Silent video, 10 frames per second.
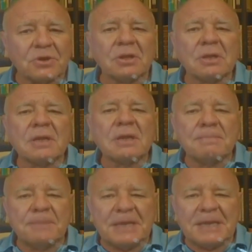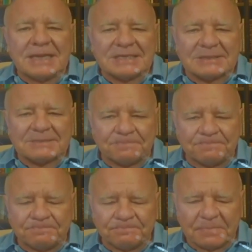all BS
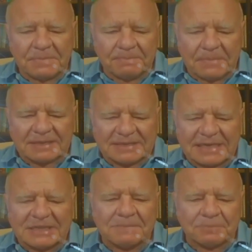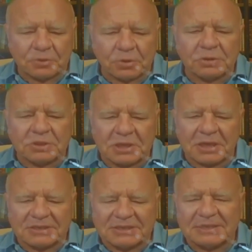essentially
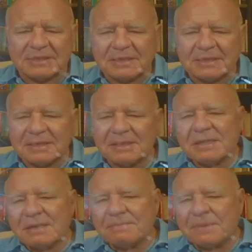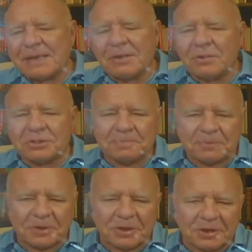broadcasted by
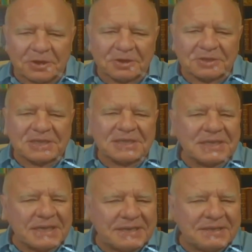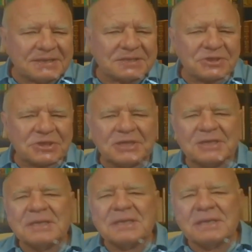entrepreneurs and
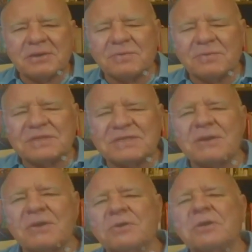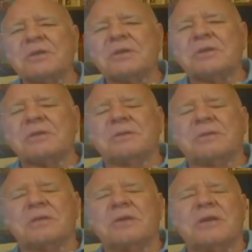industry. They always say, oh, the,
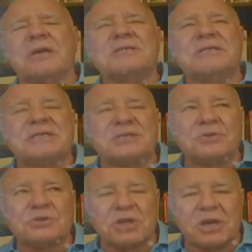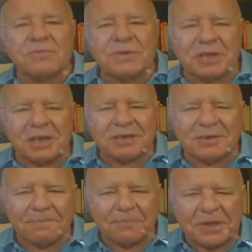the currency is too strong, we
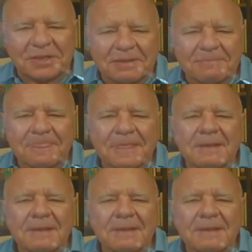can't compete.